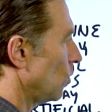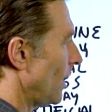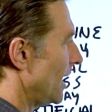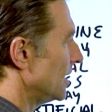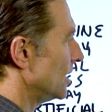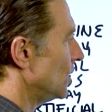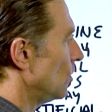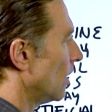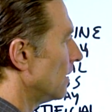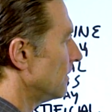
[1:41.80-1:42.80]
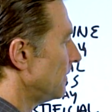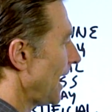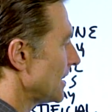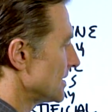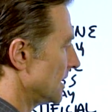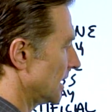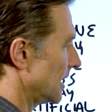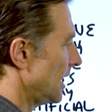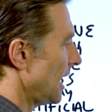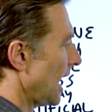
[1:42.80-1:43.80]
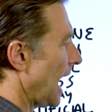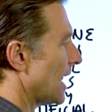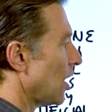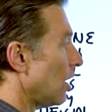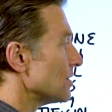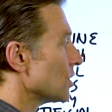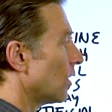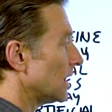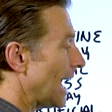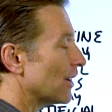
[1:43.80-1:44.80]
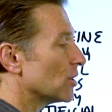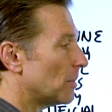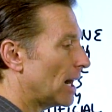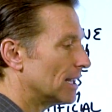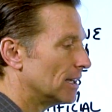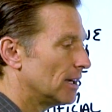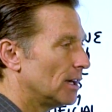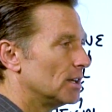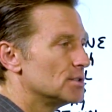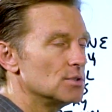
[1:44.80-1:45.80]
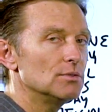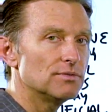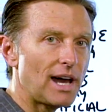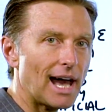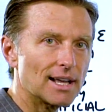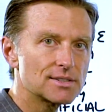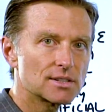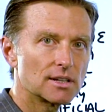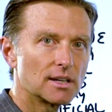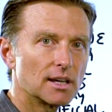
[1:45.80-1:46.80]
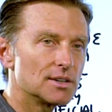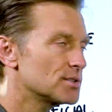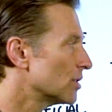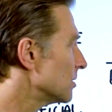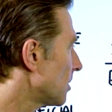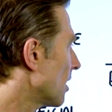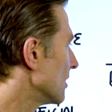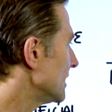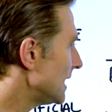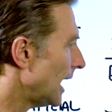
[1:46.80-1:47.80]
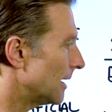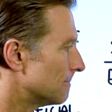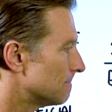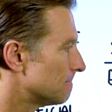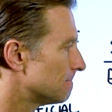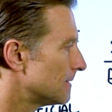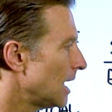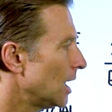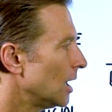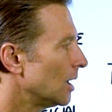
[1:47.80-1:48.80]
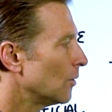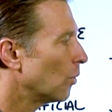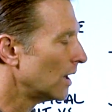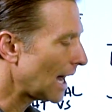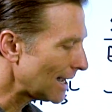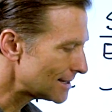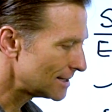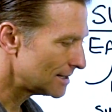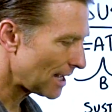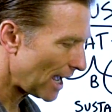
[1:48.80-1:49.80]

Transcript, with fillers: when you are fasting and also allow your body to fast a certain part of the day. What I see is